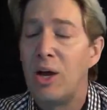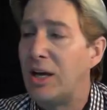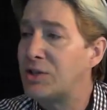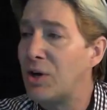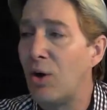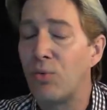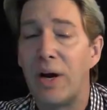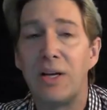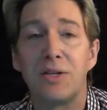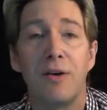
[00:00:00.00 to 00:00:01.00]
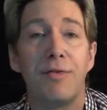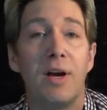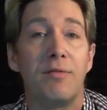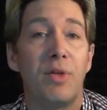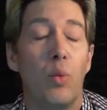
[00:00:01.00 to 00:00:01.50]
It's already tough
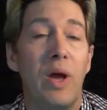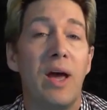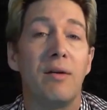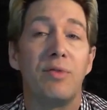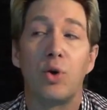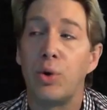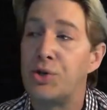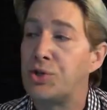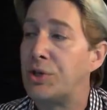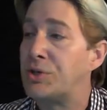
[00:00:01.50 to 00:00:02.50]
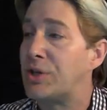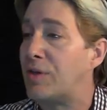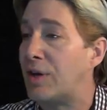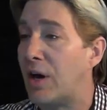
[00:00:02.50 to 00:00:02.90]
enough that we have the Christians and the